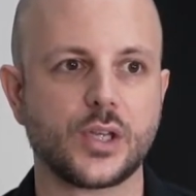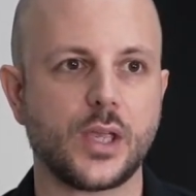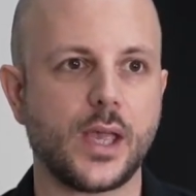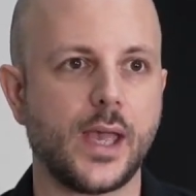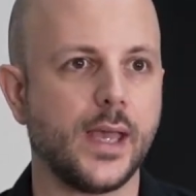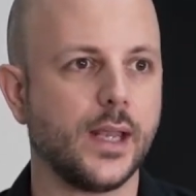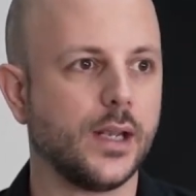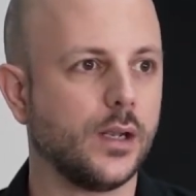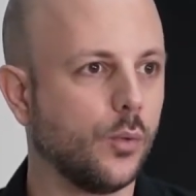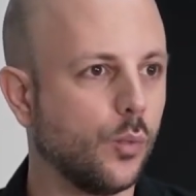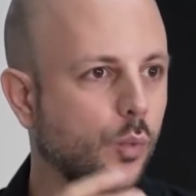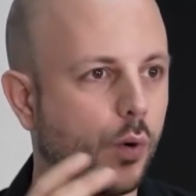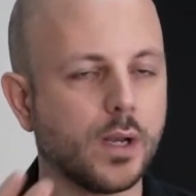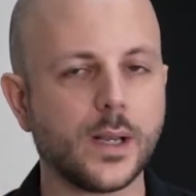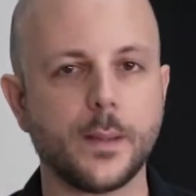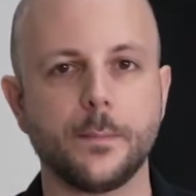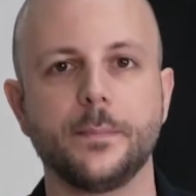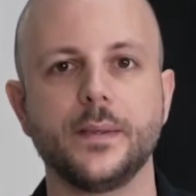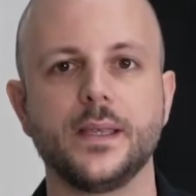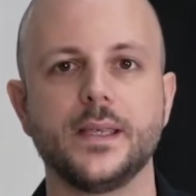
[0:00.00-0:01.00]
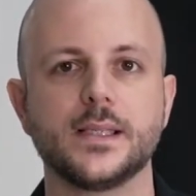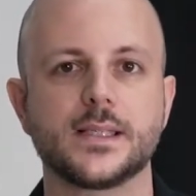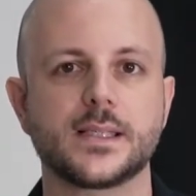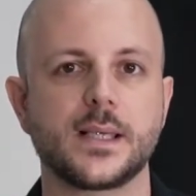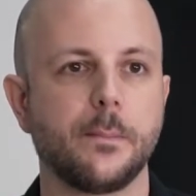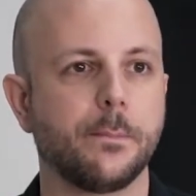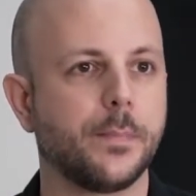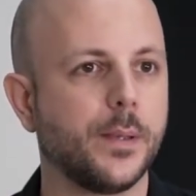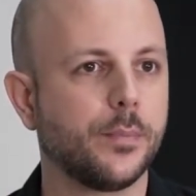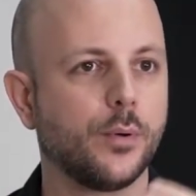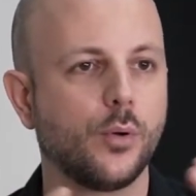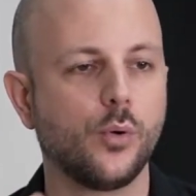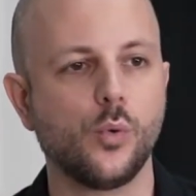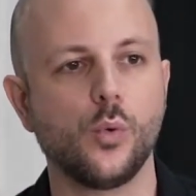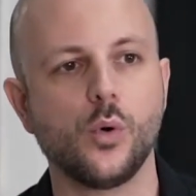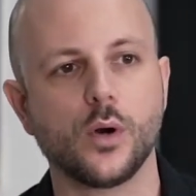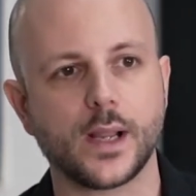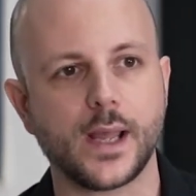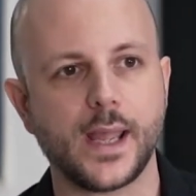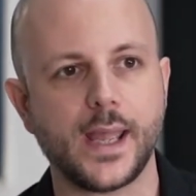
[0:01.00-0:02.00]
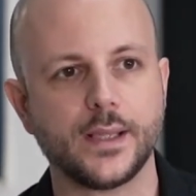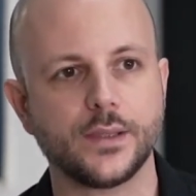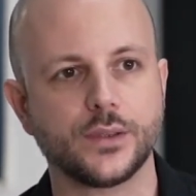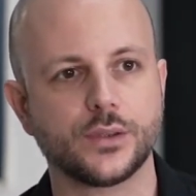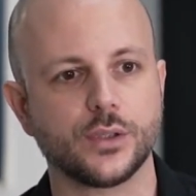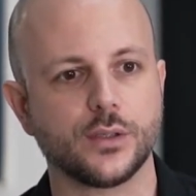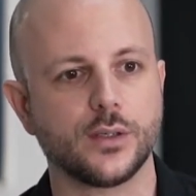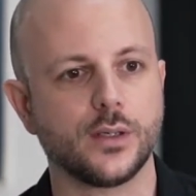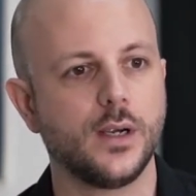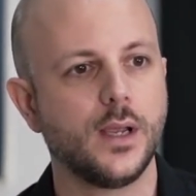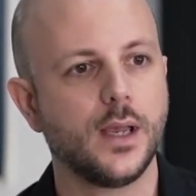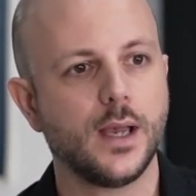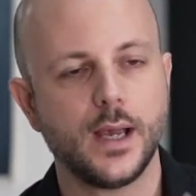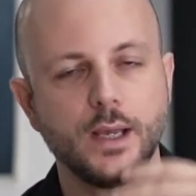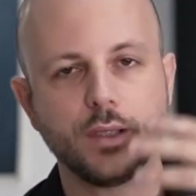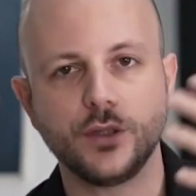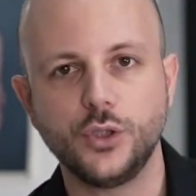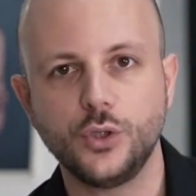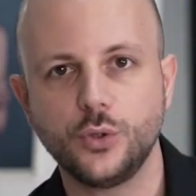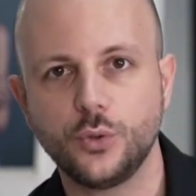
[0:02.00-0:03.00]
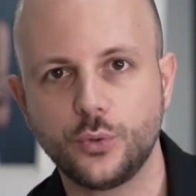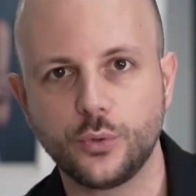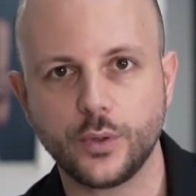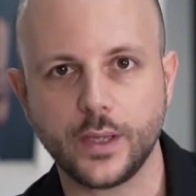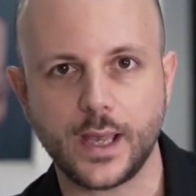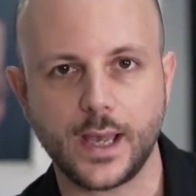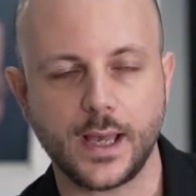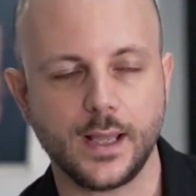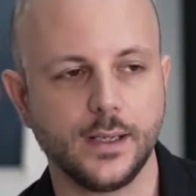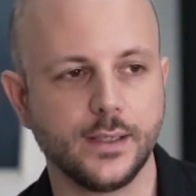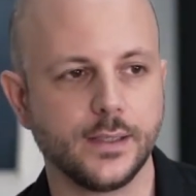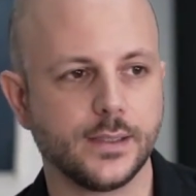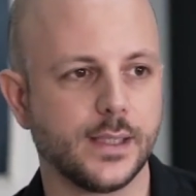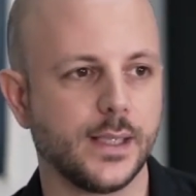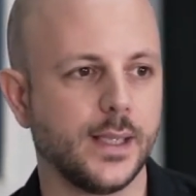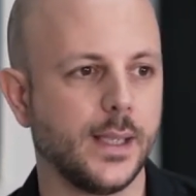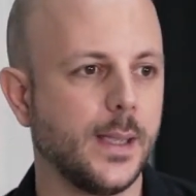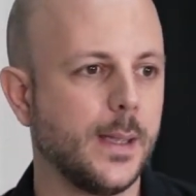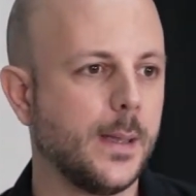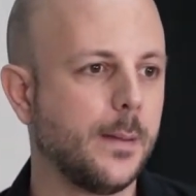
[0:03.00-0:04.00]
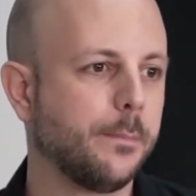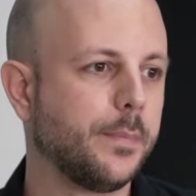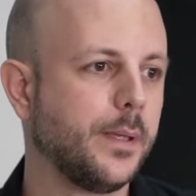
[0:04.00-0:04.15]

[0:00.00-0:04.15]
and wannabes and people who want to enter a new reality,